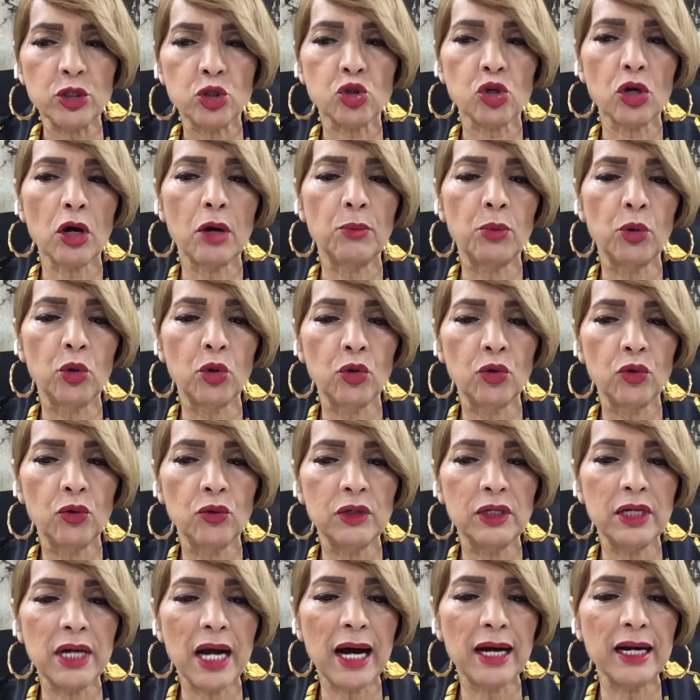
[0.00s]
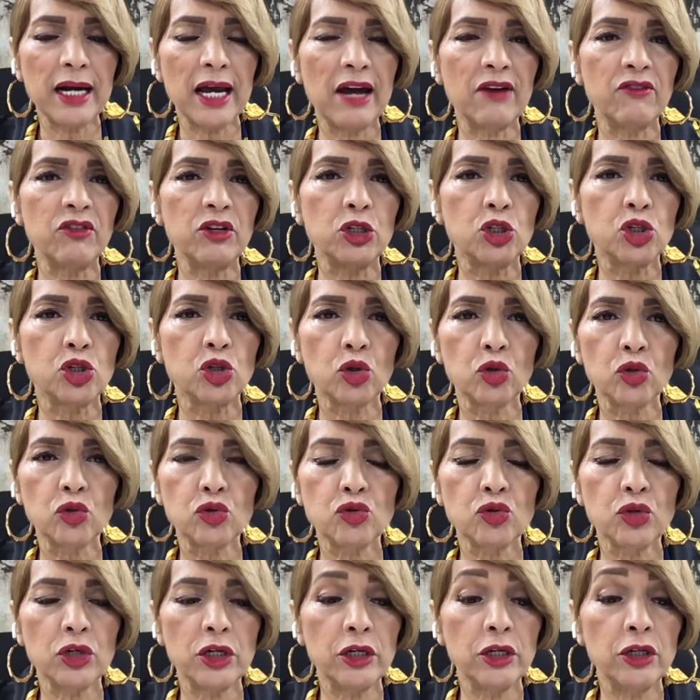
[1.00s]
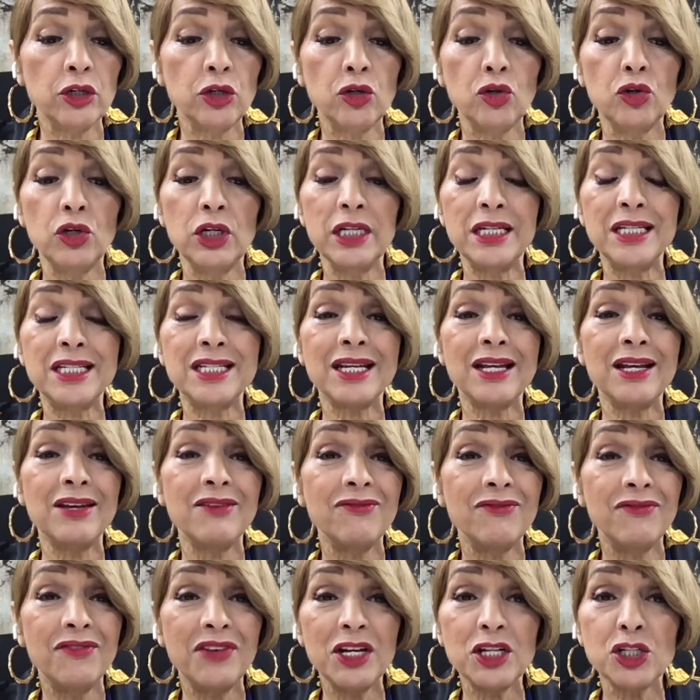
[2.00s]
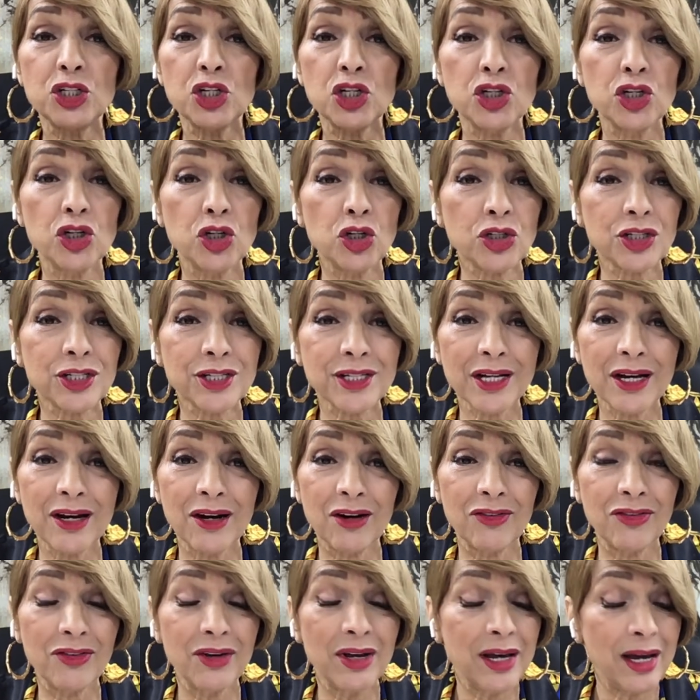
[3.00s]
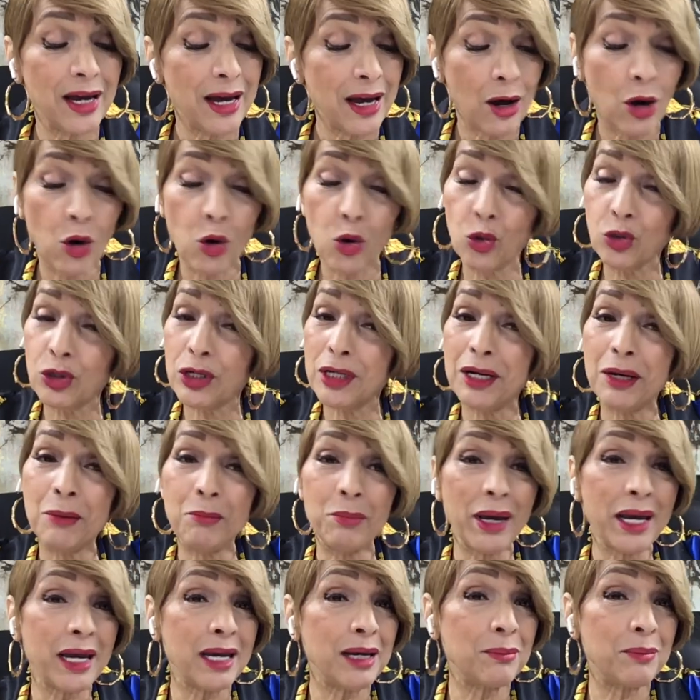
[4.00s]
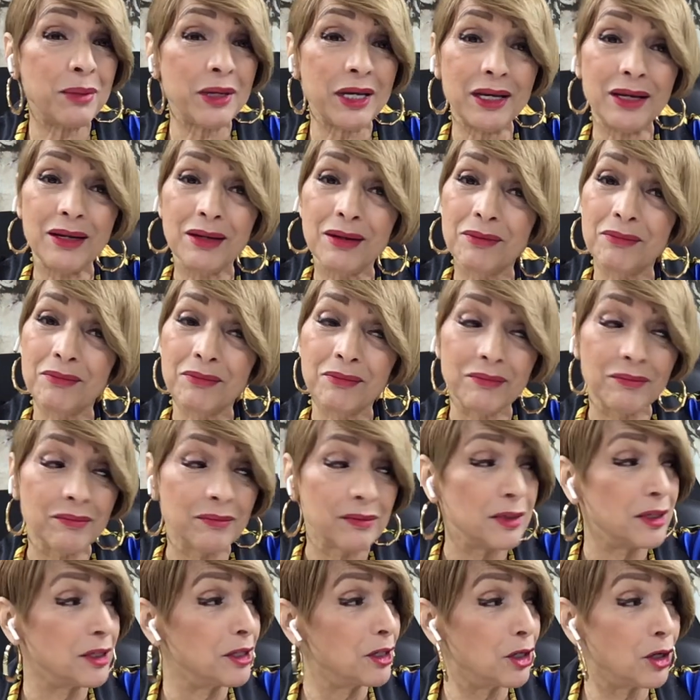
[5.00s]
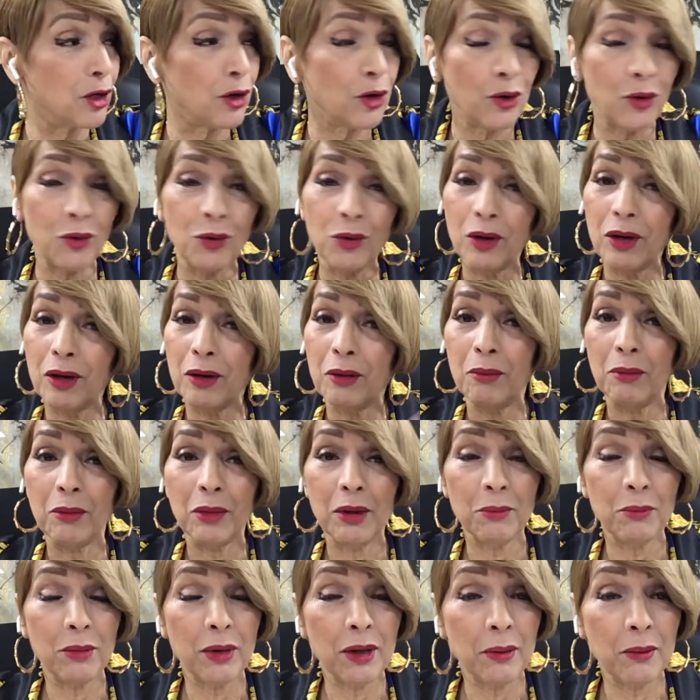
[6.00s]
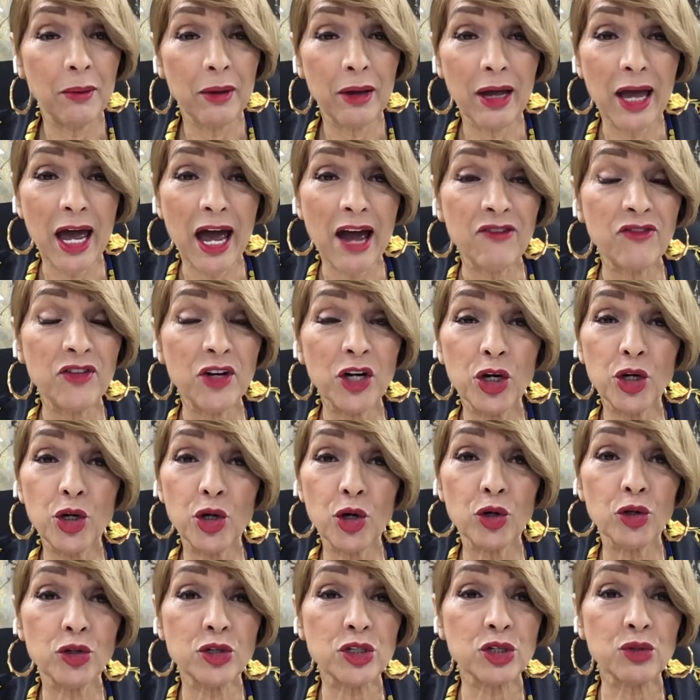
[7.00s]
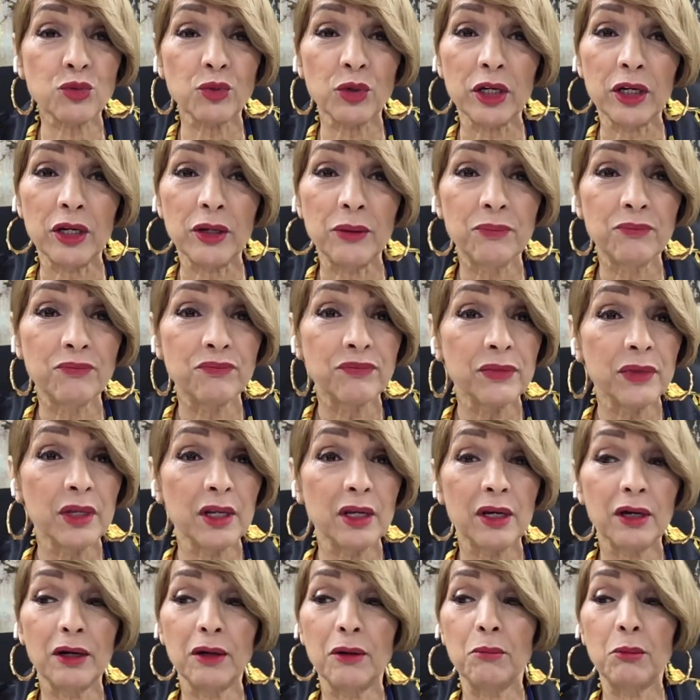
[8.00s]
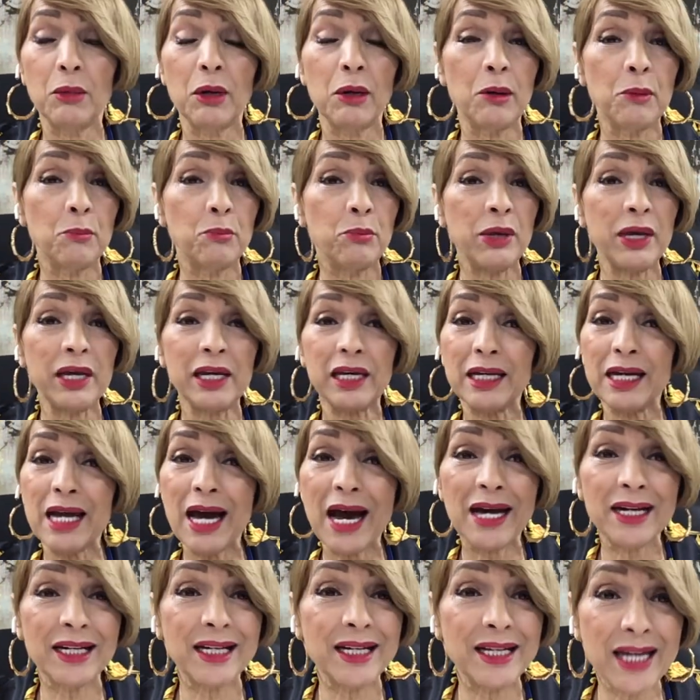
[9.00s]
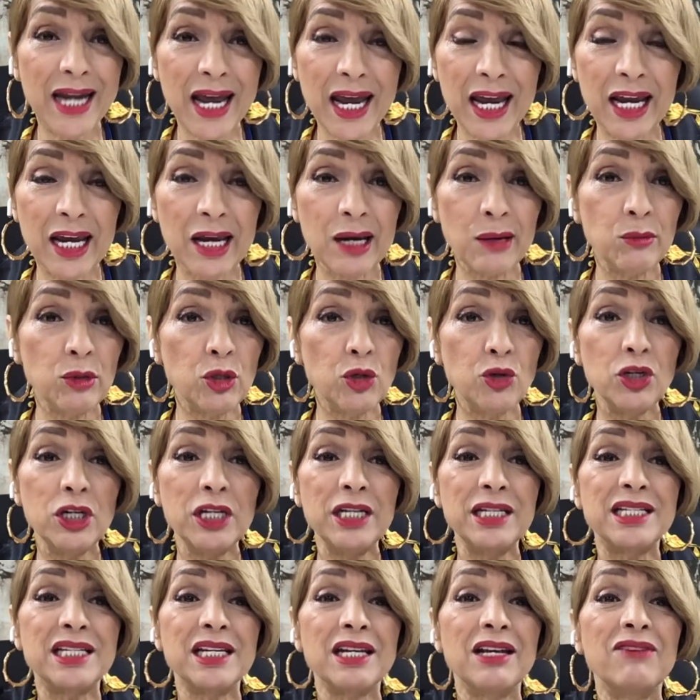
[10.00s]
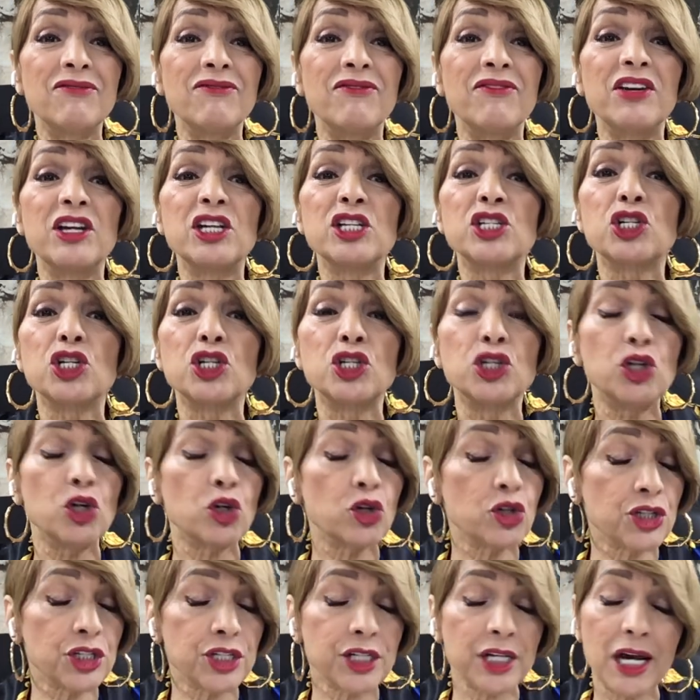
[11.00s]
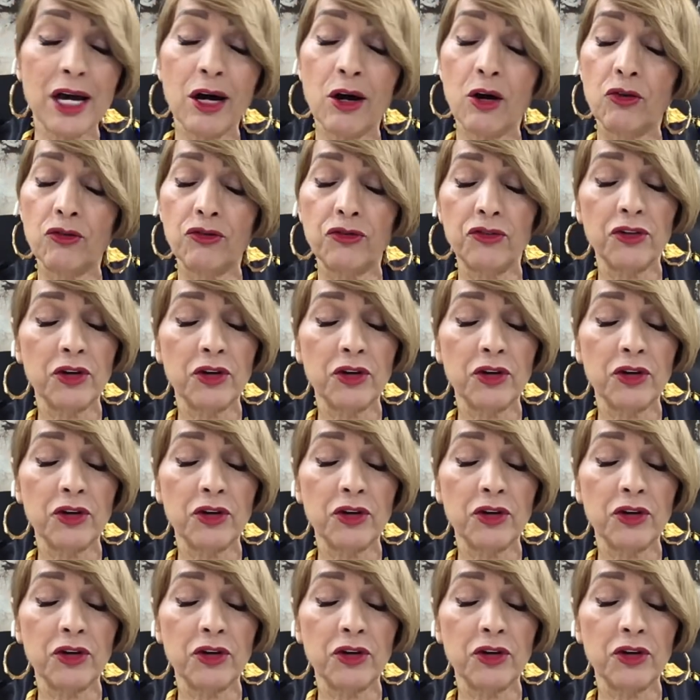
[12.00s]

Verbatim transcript: trouble not having children, you need to envision yourself holding a baby, you know, having a nursery, uh, uh, picking out a name. You need to envision yourself